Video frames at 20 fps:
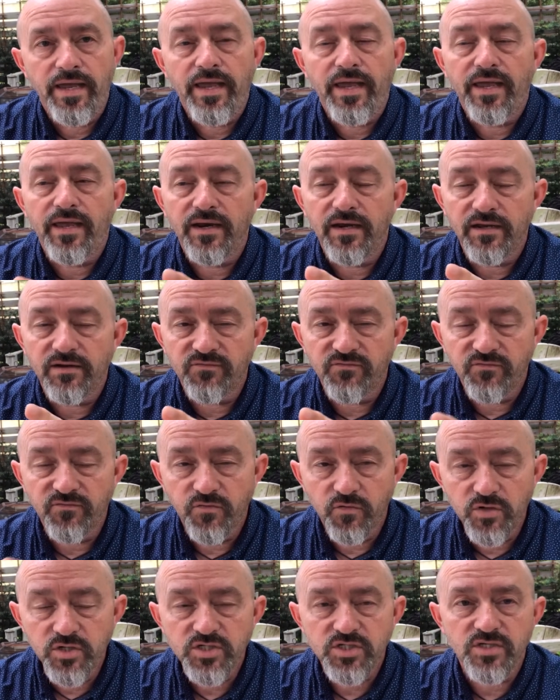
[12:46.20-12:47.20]
And
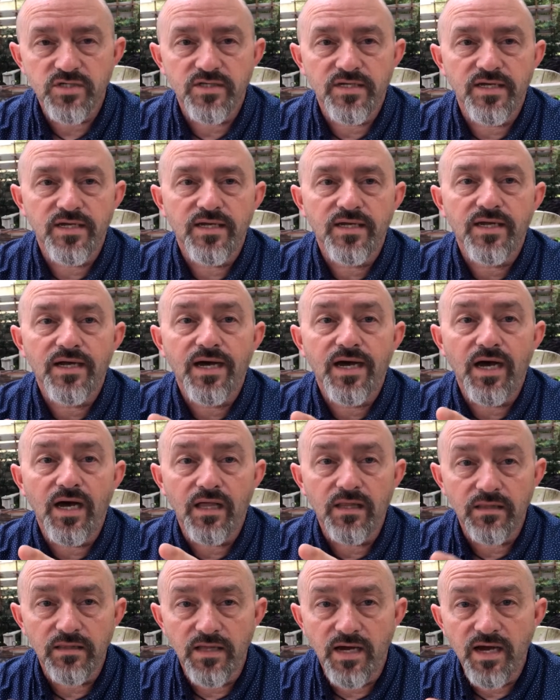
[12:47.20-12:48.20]
unfortunately, a
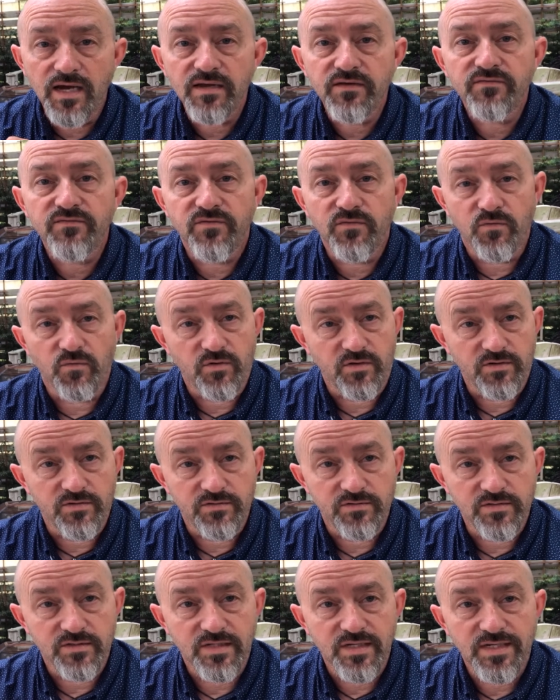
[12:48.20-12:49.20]
lot of the
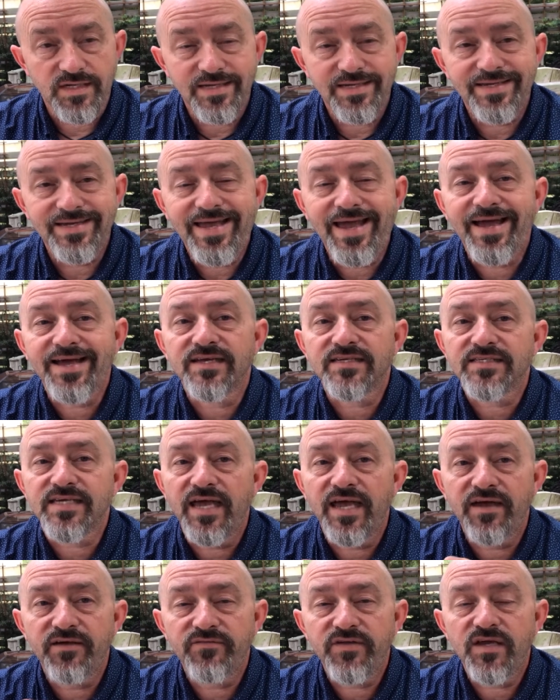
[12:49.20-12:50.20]
world has
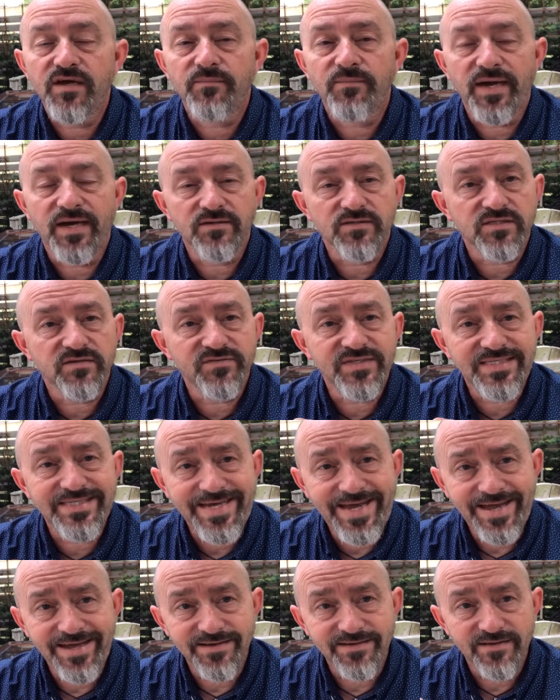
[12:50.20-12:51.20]
heavy amounts of
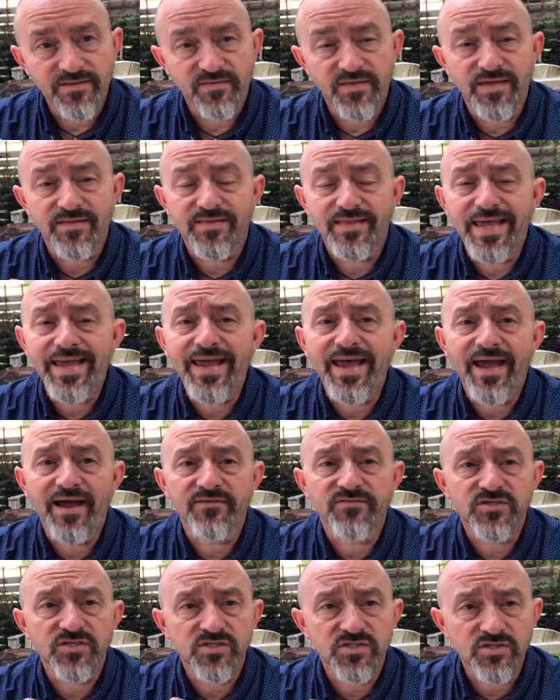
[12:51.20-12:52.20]
debt that they
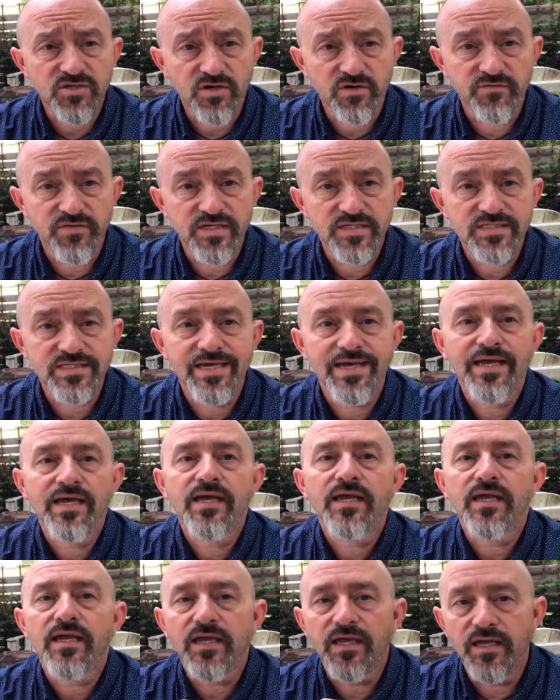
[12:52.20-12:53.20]
have to service
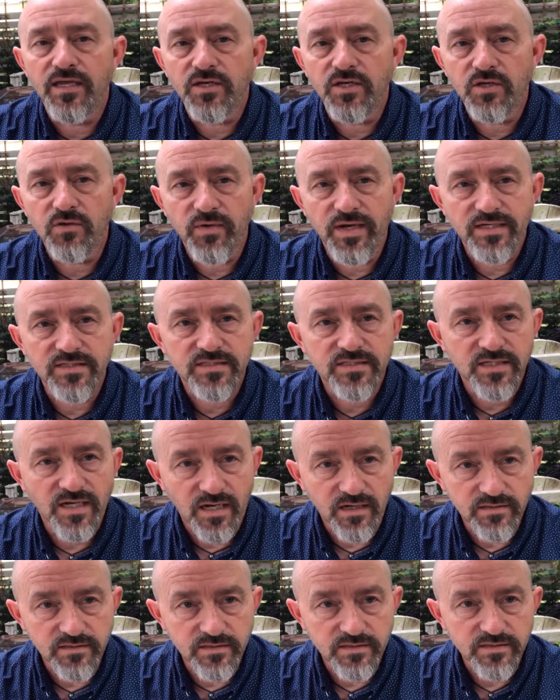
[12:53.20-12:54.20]
in U S
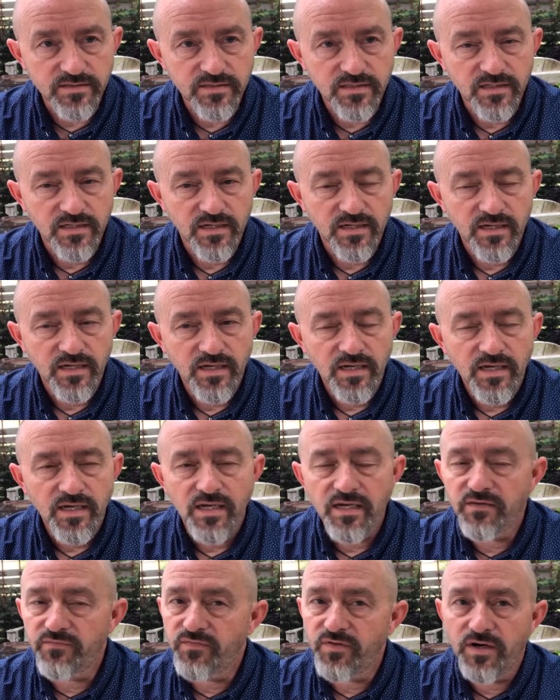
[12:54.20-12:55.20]
dollars.
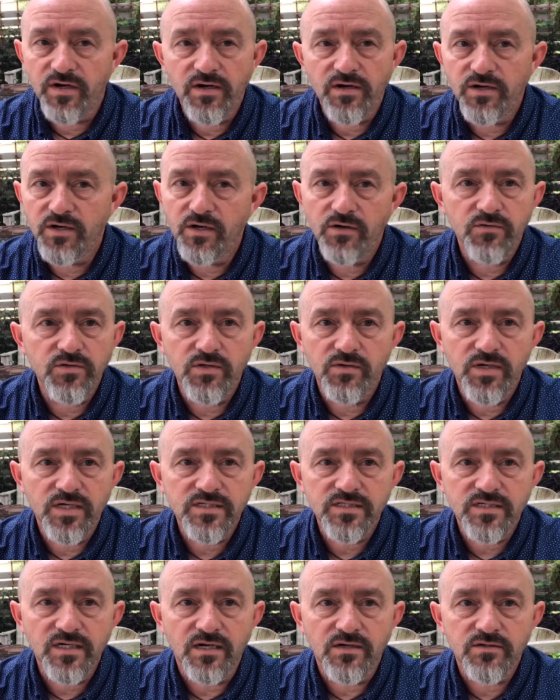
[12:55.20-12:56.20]
If there are no U S
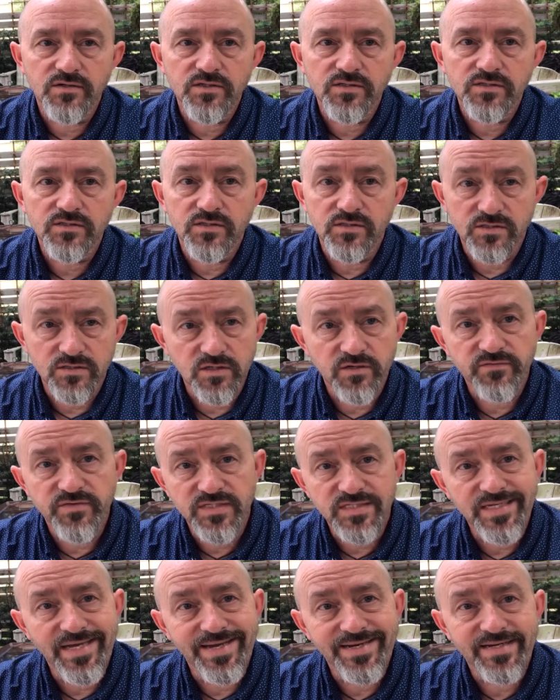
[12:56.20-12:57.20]
dollars to service
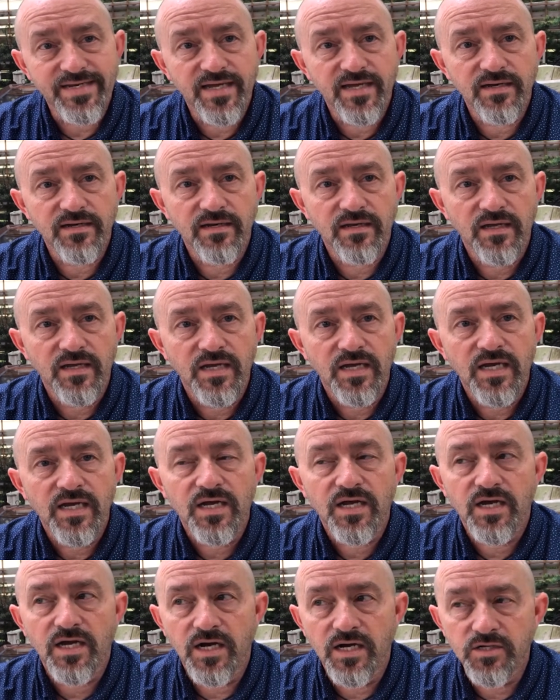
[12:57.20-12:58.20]
that debt,
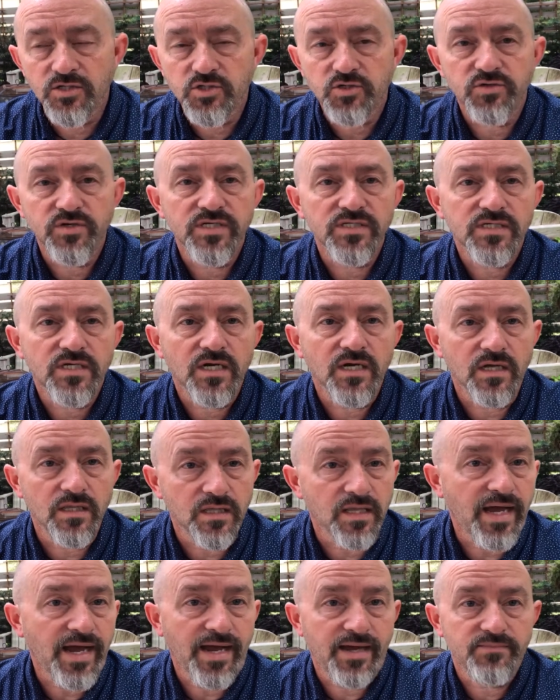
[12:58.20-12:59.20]
countries
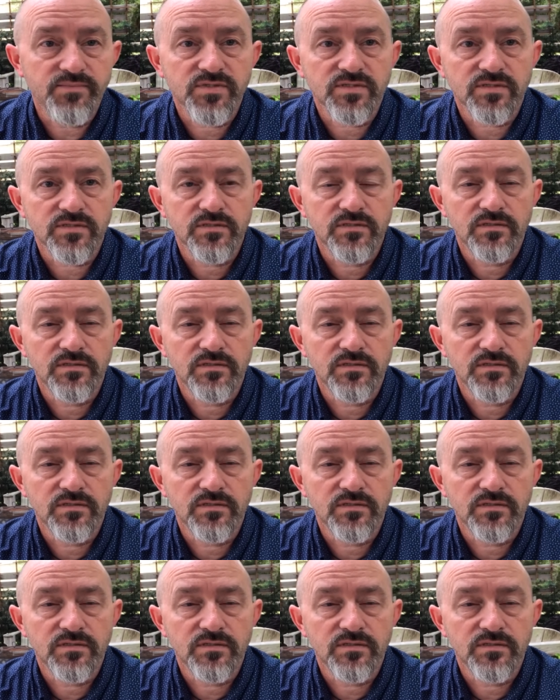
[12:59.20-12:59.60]
collapse.